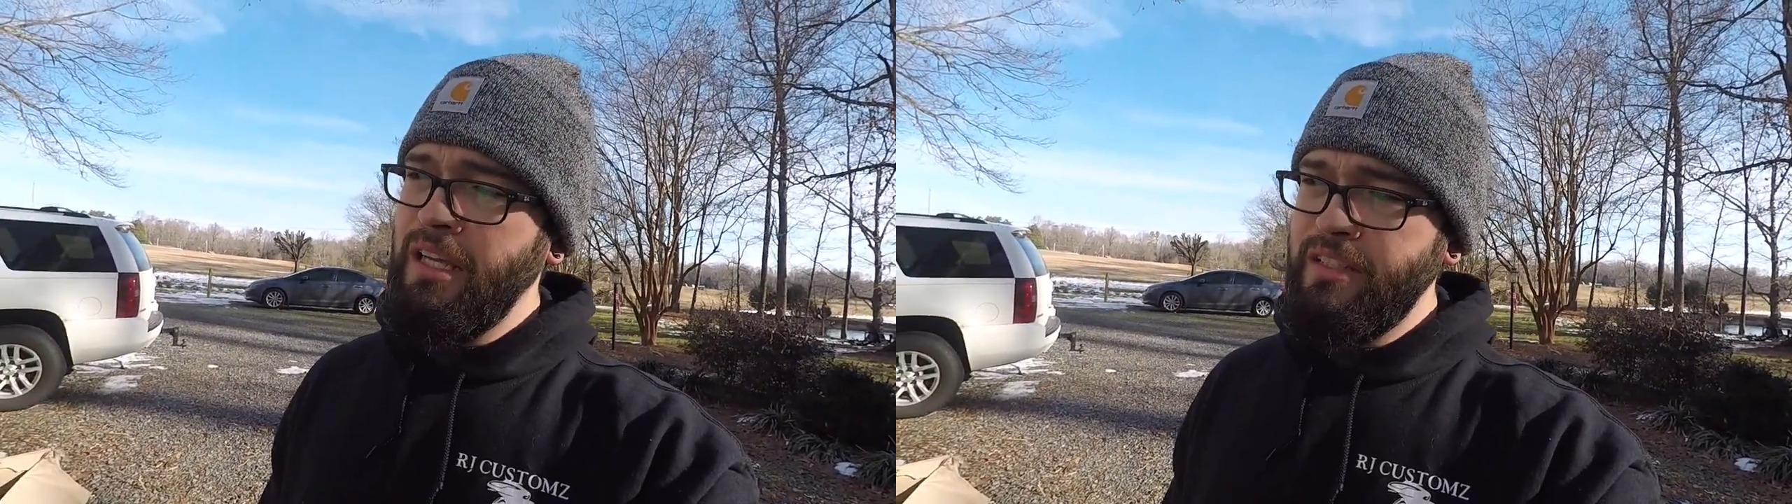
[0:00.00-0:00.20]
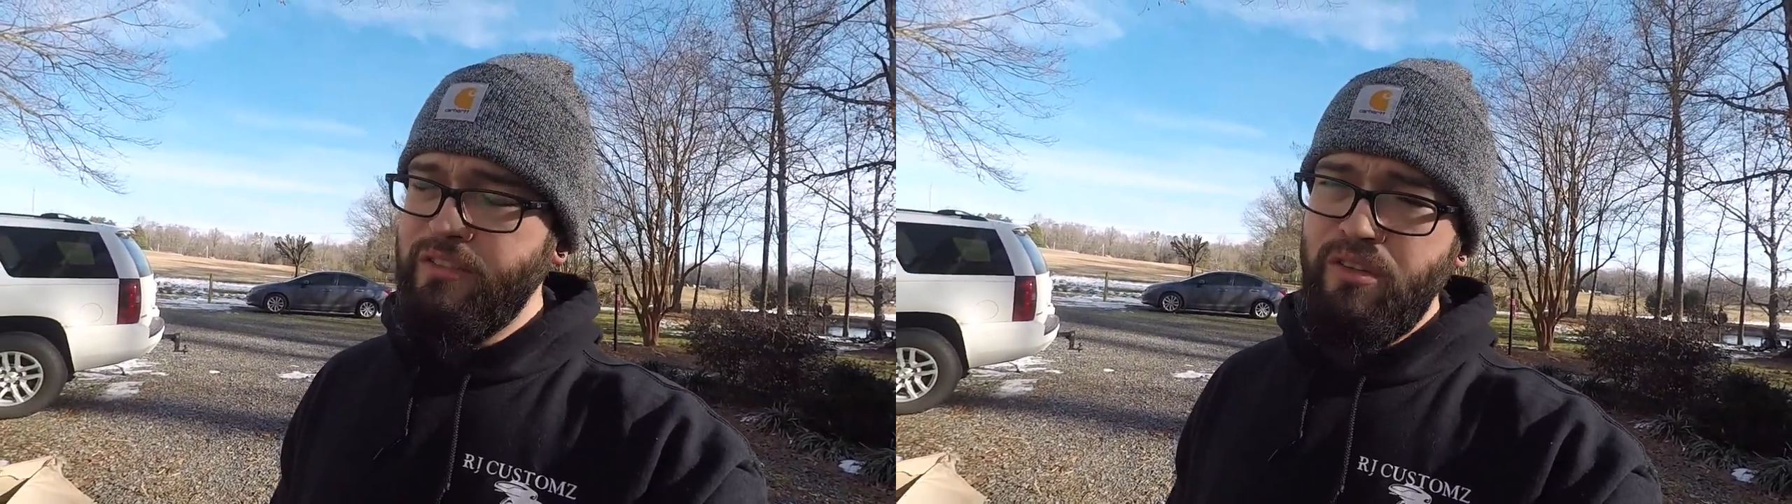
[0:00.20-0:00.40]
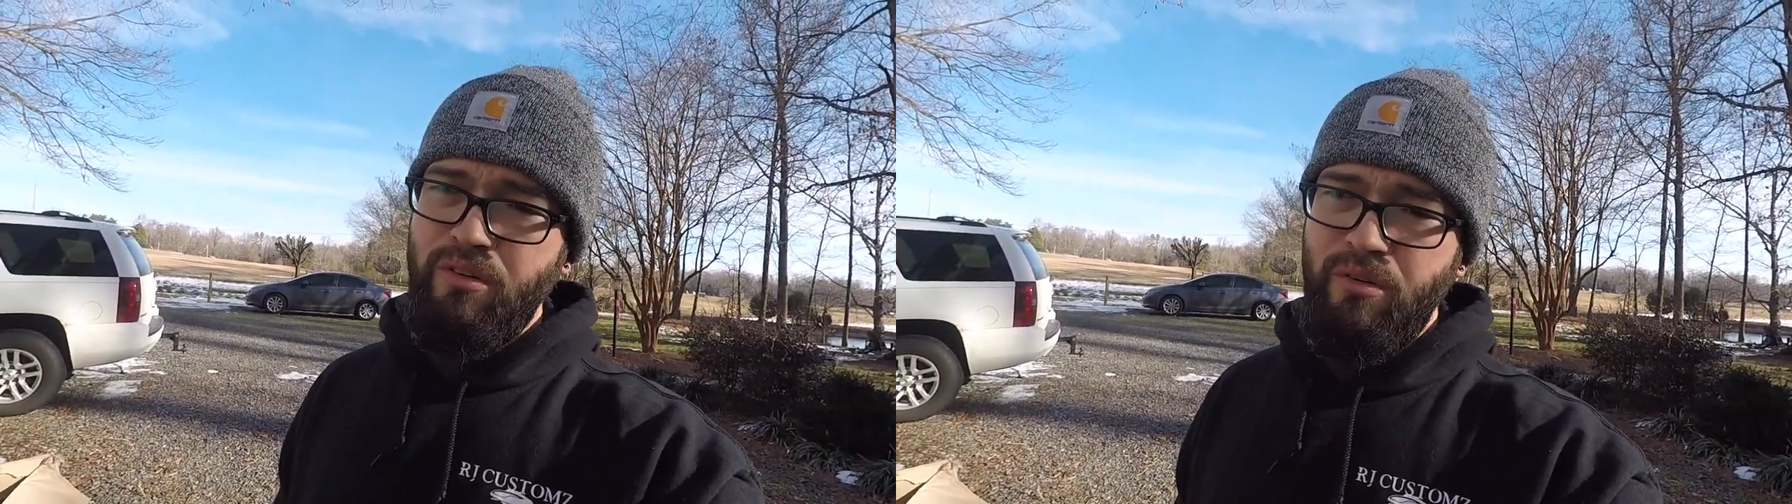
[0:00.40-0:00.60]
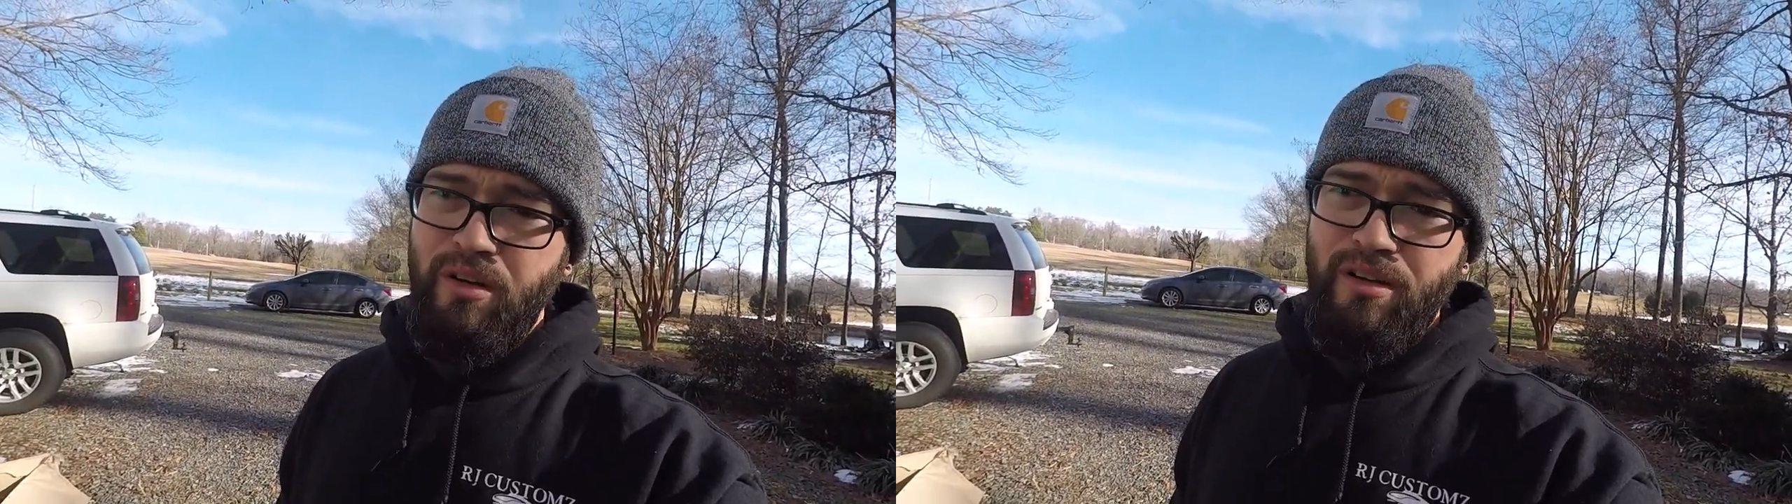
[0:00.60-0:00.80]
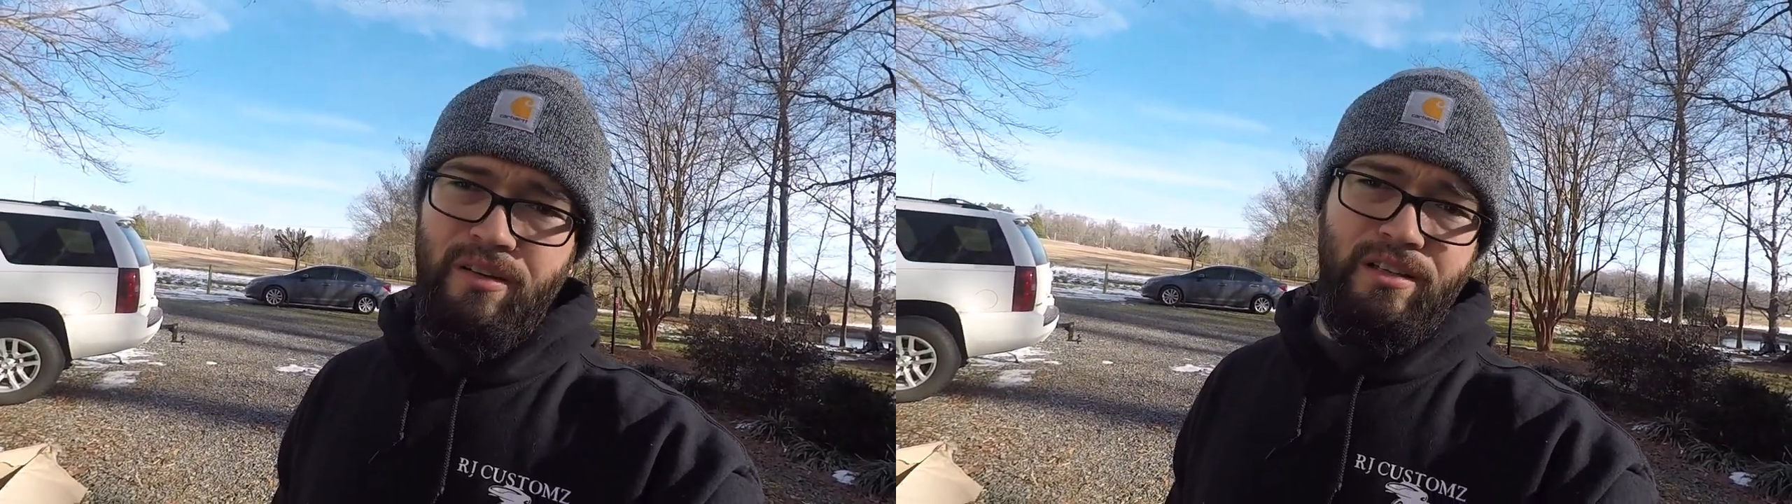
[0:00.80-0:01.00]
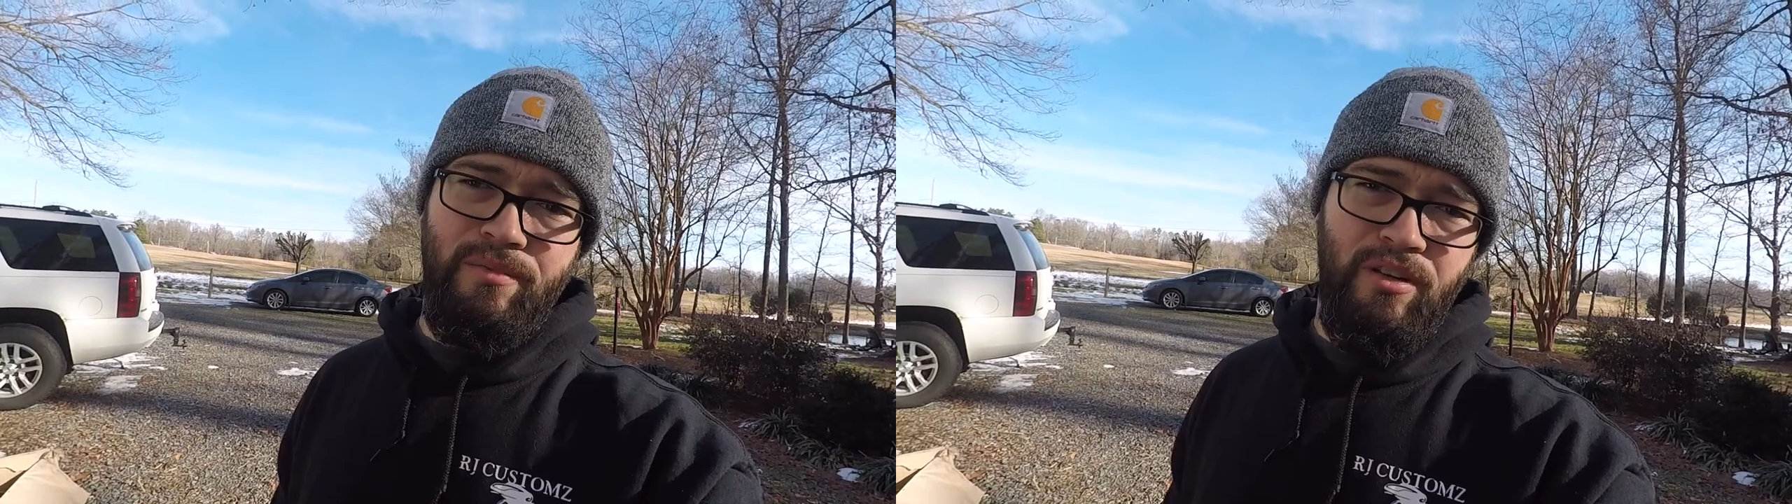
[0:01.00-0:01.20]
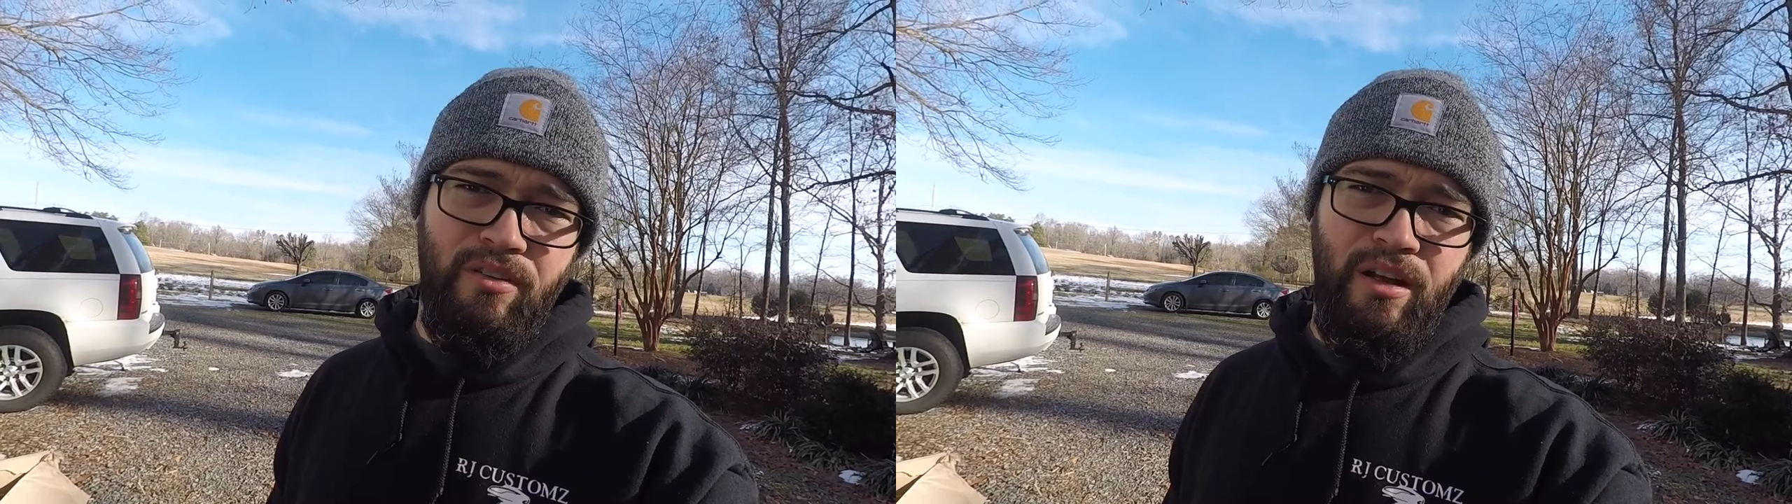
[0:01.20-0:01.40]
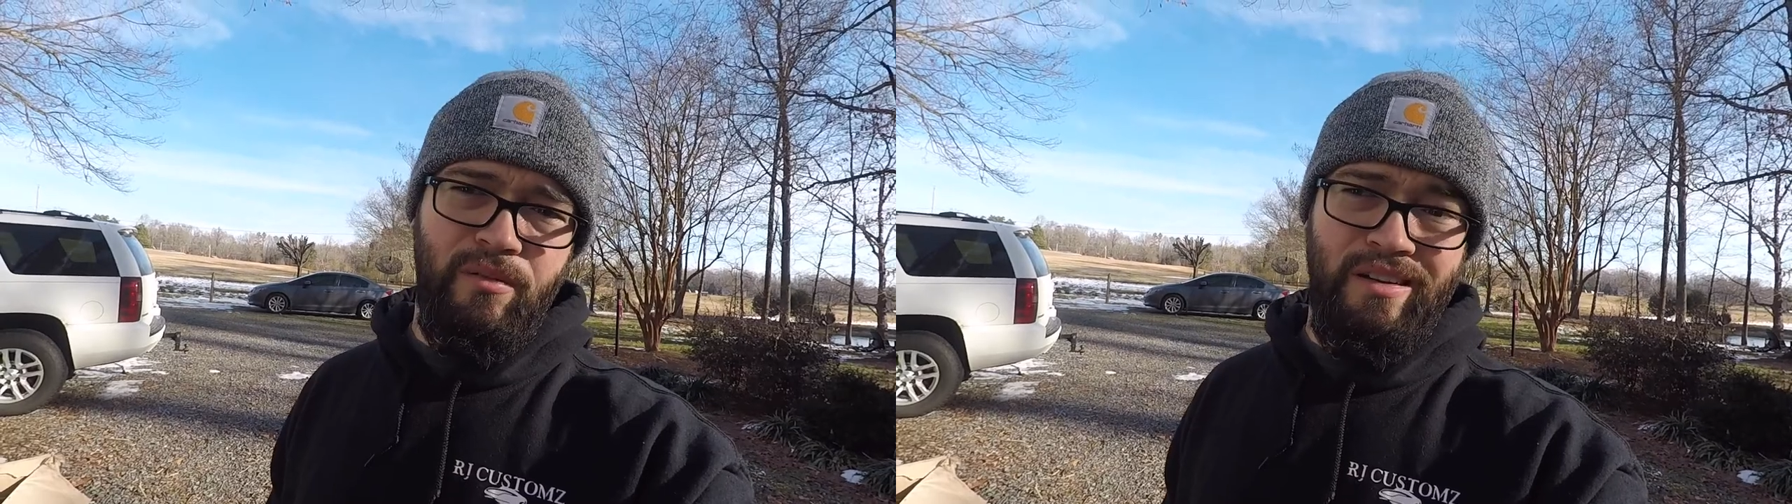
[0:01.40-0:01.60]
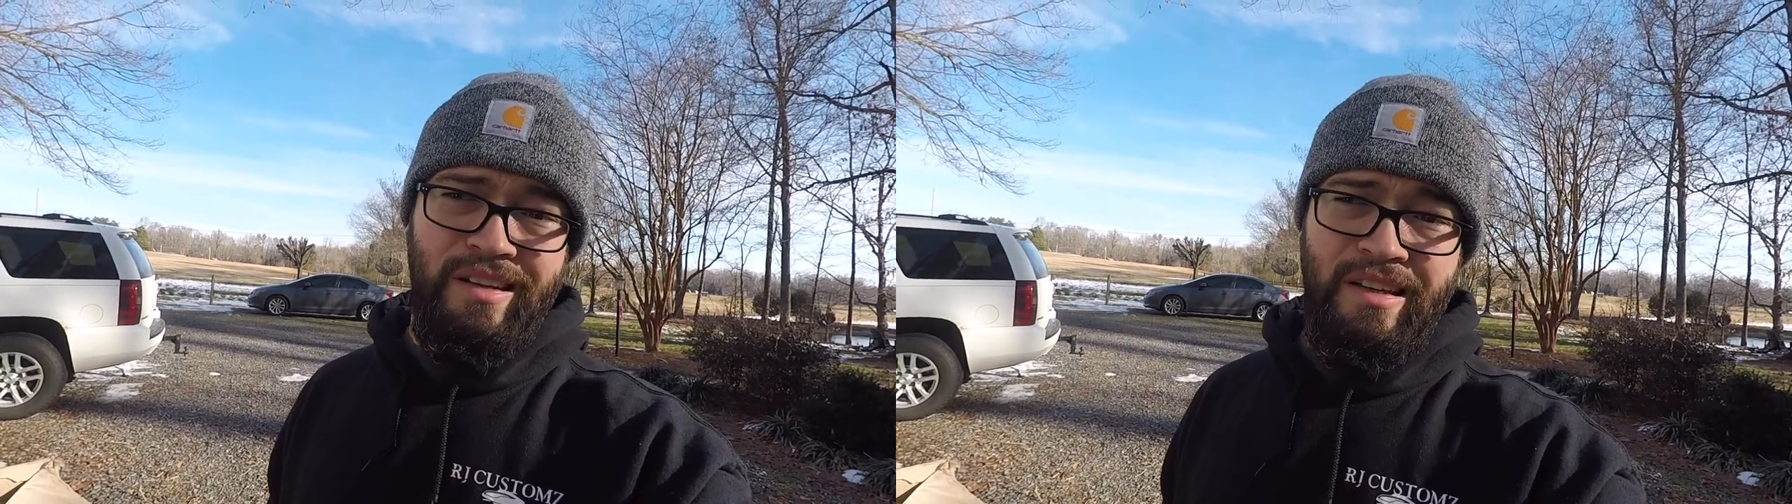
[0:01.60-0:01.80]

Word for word: So because uh, my other helmet